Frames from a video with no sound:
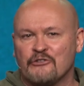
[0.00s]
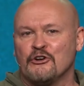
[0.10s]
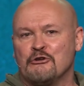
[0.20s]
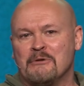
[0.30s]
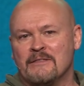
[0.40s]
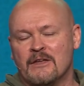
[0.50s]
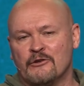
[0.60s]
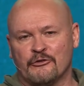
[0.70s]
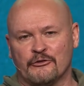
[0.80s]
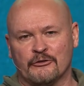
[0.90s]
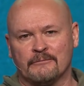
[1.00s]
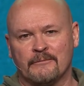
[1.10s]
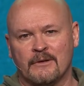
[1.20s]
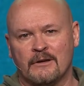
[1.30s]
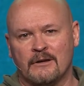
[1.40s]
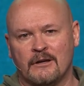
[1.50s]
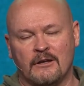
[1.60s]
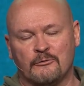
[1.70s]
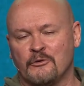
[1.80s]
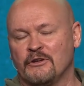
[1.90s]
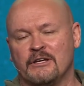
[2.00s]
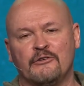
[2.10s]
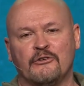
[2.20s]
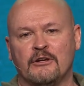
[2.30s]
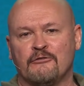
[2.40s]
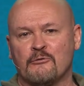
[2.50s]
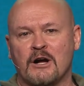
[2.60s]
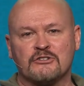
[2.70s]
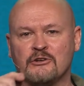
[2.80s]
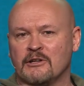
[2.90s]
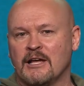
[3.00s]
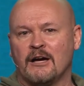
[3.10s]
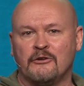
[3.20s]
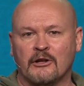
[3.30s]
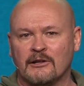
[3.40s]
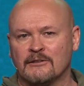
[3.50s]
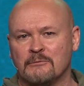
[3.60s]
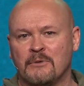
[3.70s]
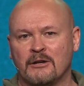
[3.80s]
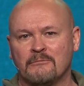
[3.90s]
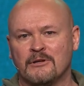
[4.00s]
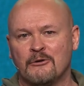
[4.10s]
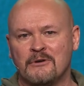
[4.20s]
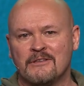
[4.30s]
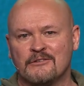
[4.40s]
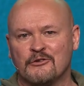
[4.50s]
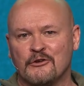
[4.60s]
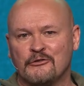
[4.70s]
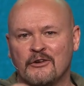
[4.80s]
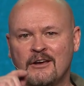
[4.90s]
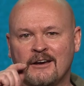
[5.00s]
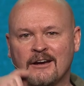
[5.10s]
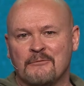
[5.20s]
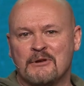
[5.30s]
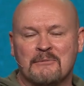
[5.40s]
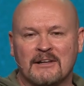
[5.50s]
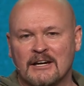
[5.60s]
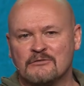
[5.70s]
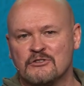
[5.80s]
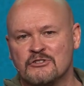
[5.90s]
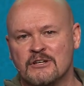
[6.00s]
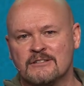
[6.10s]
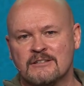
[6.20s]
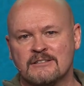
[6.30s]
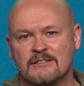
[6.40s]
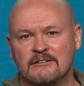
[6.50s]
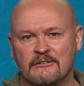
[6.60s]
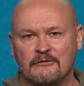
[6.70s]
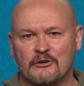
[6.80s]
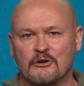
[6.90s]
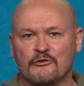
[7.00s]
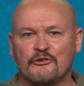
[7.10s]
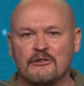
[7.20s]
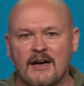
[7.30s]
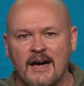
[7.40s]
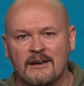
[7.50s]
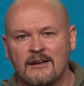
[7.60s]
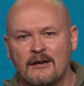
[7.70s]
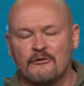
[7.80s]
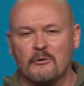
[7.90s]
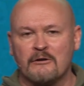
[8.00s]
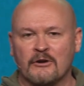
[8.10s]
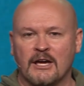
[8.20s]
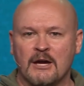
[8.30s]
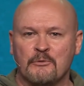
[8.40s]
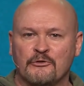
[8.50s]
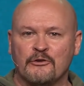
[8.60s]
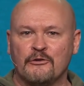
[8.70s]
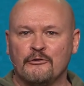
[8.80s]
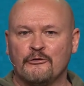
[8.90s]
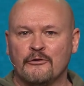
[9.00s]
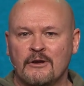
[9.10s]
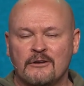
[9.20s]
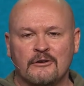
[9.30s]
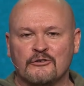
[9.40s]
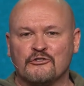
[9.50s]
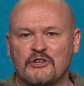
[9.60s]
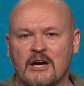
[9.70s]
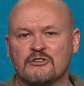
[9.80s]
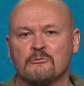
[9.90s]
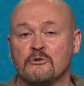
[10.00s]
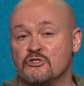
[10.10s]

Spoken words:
us know you made that decision? It's really easy. If you're watching online, you can click the button below me that says, I committed my life to Jesus. If you don't see that, if you're one of our campuses, you can just text the word